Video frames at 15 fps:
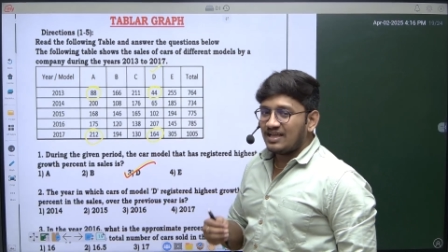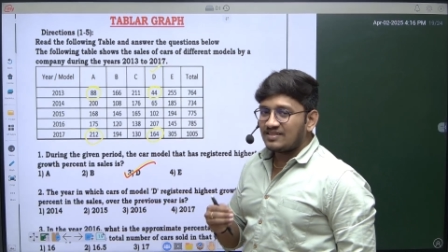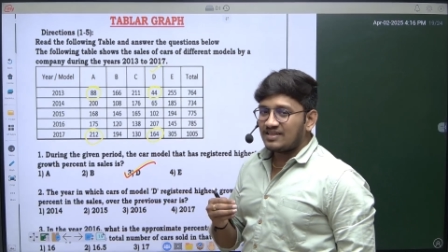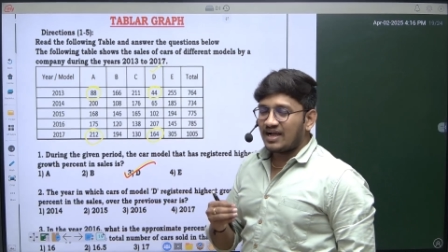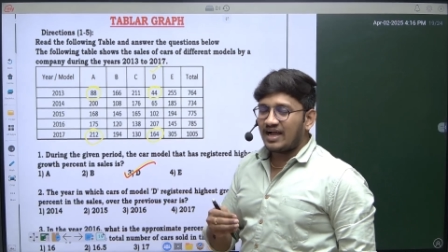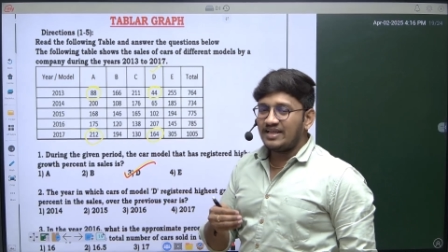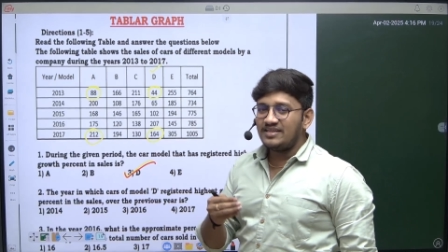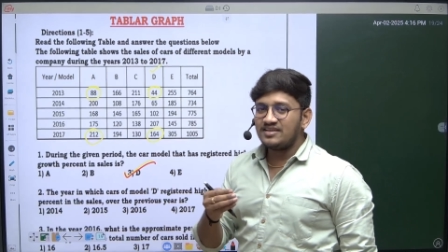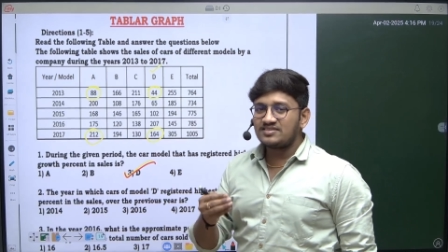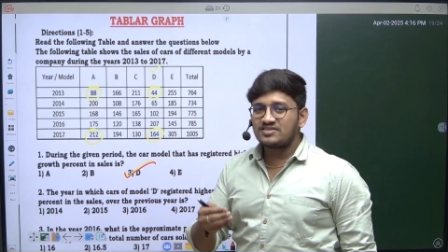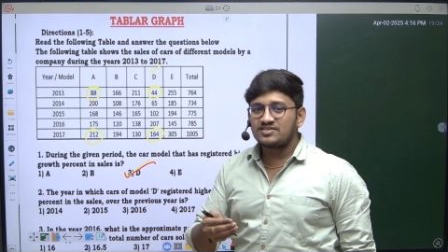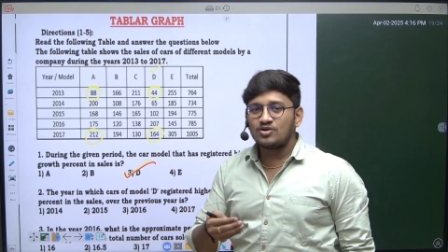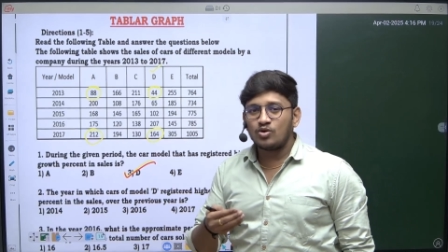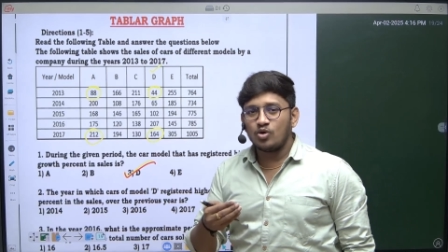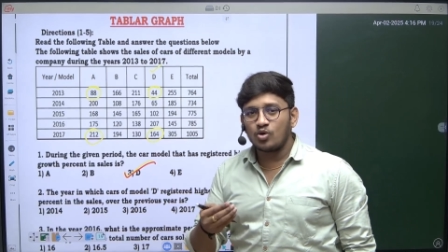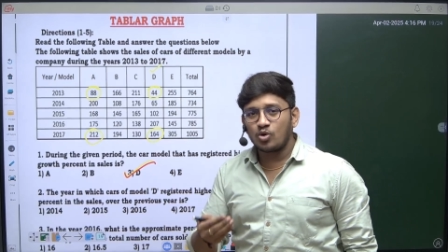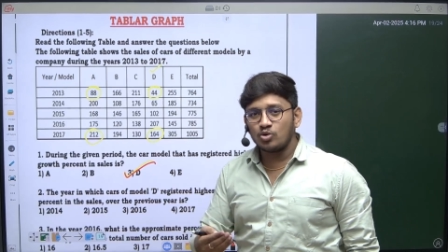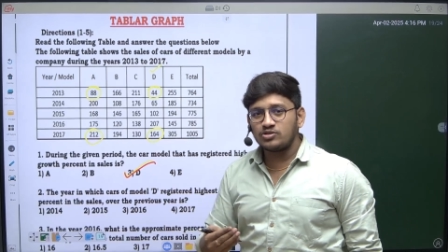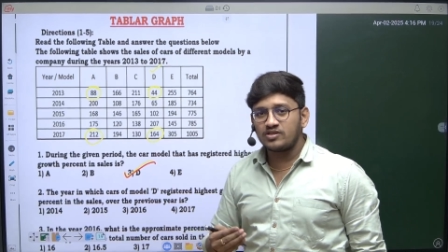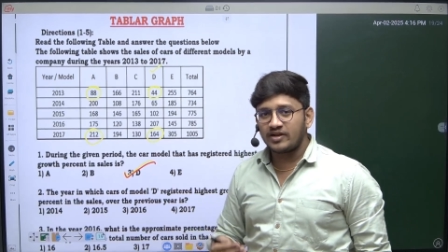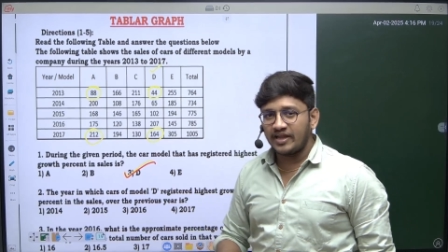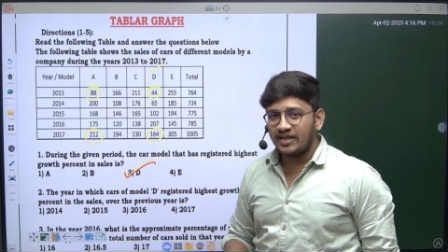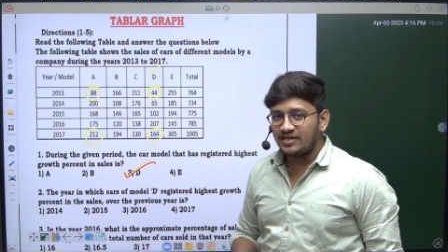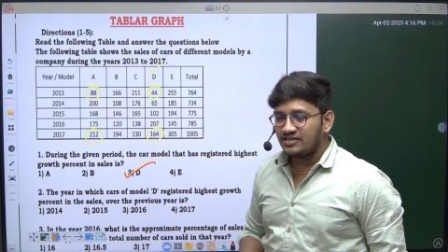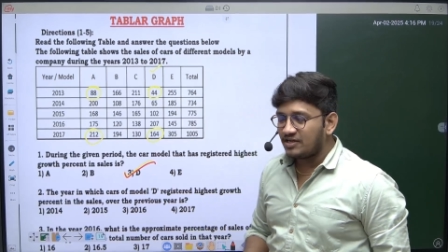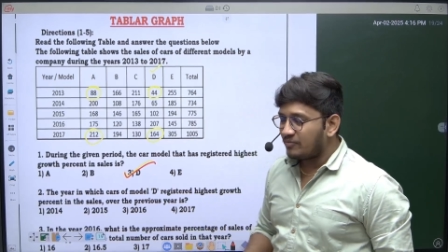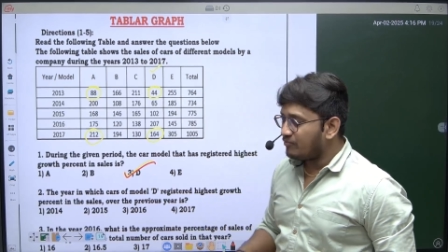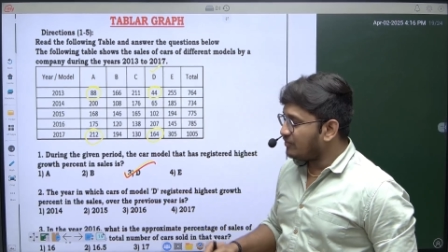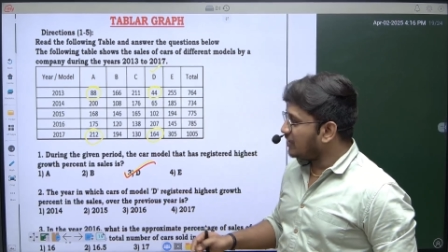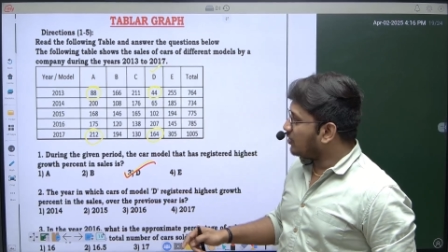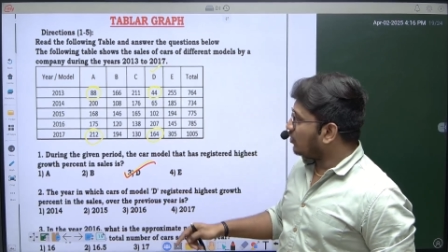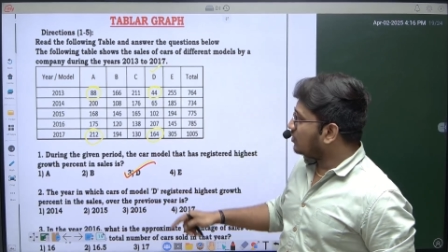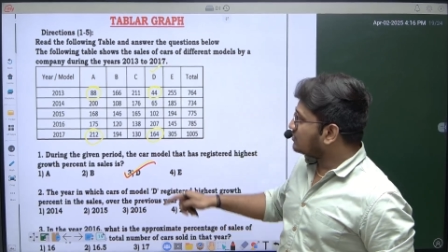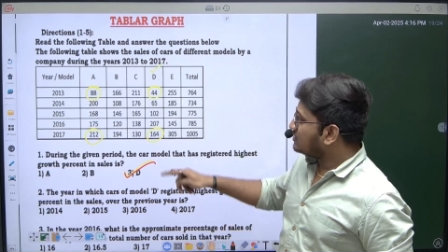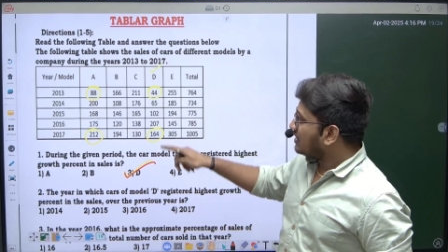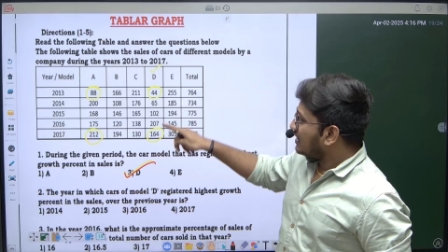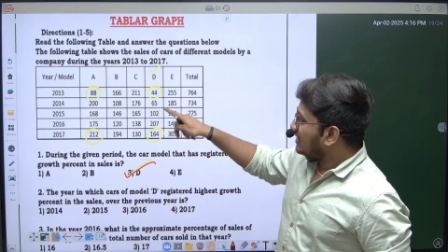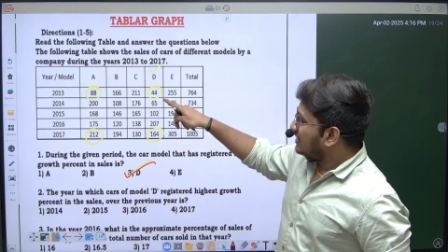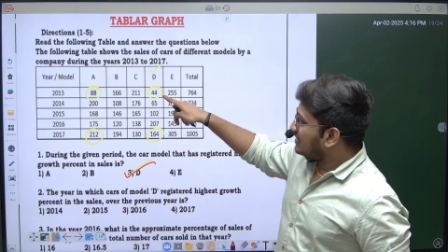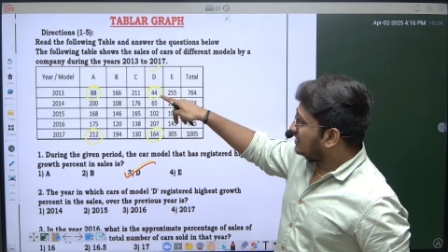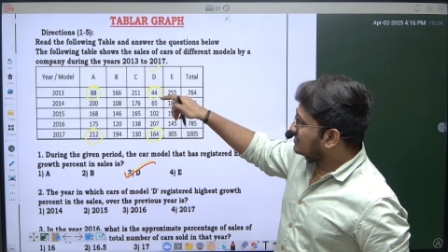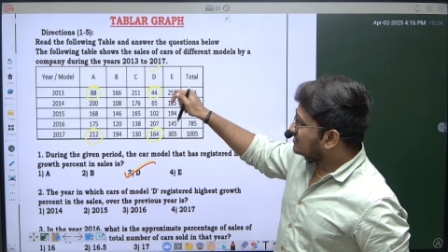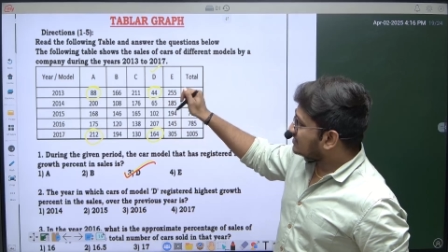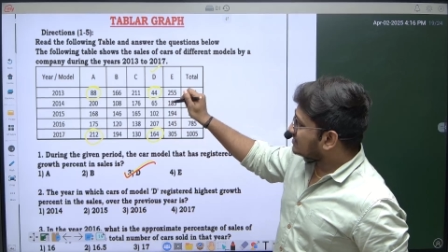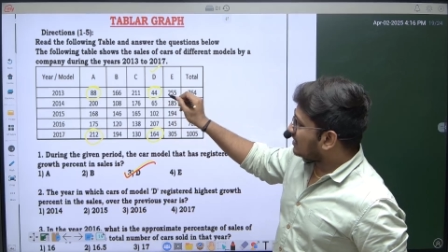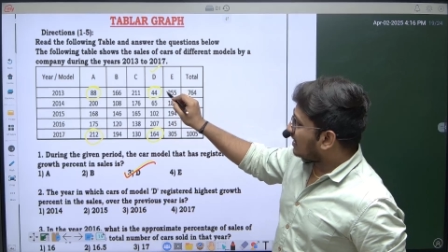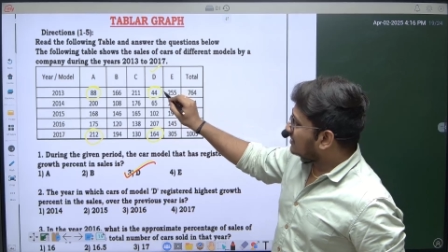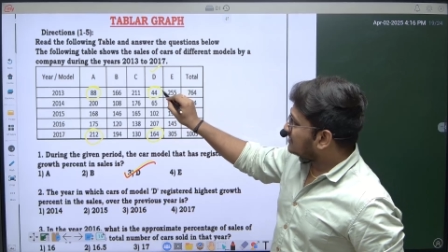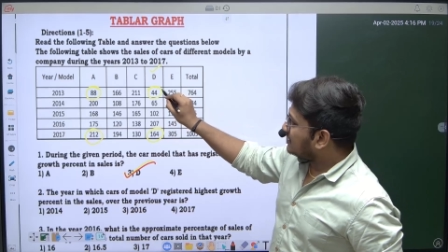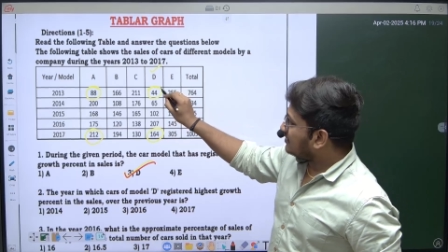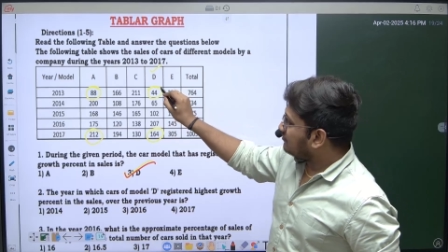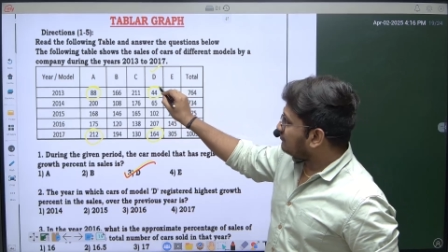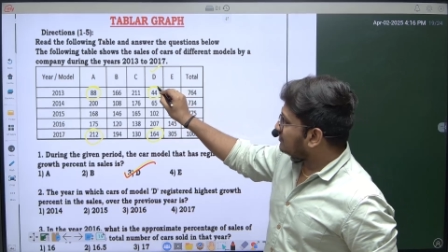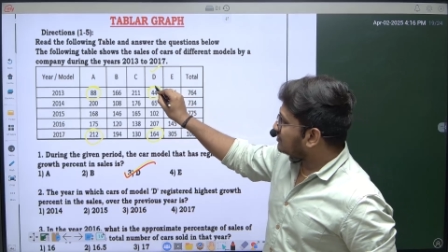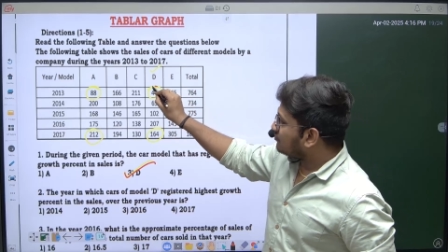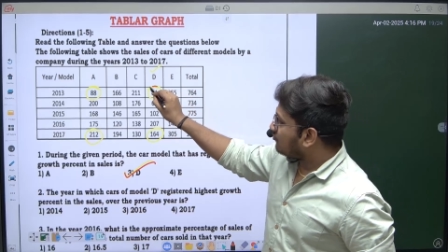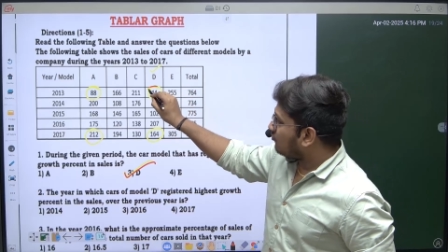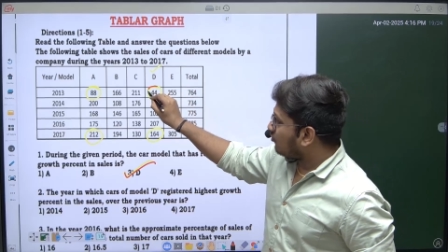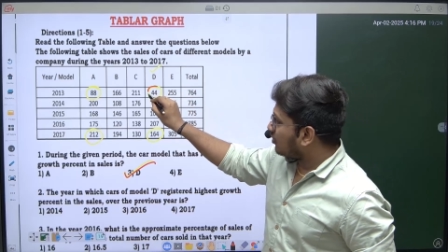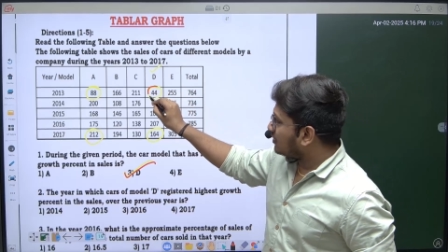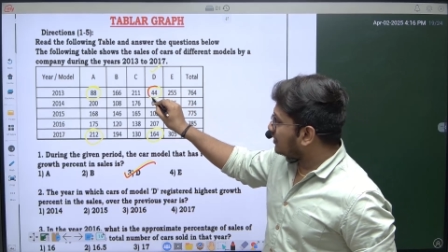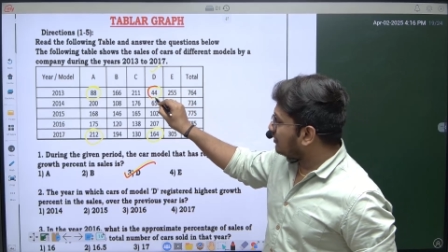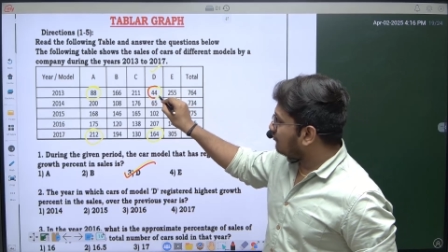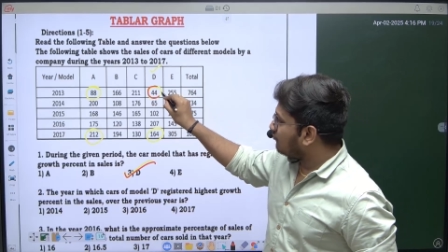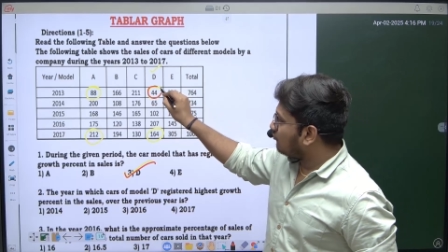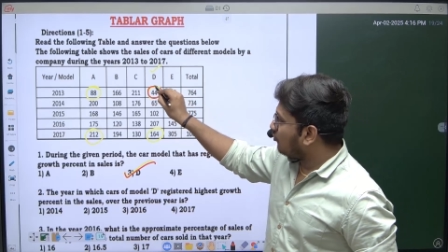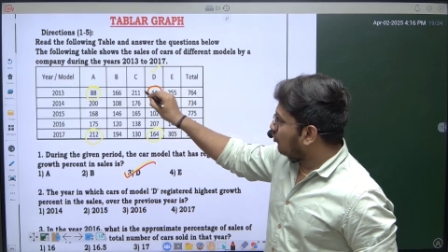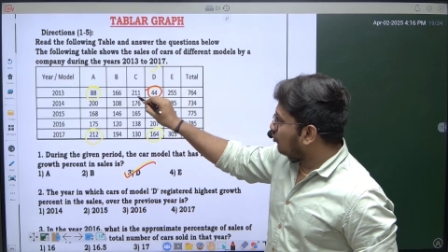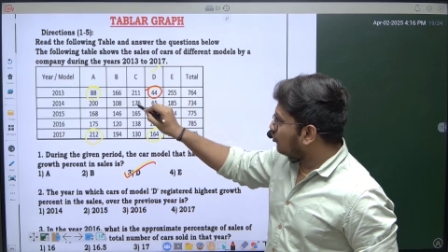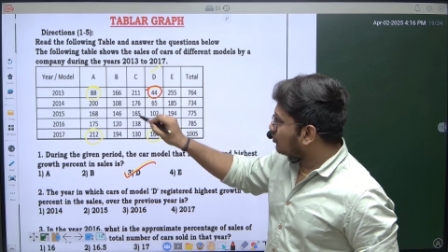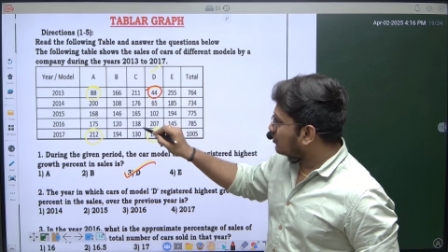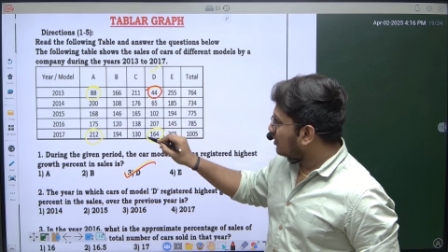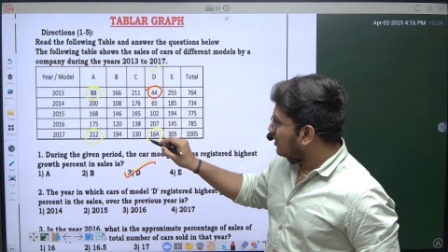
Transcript: the highest growth rate because it has started with 44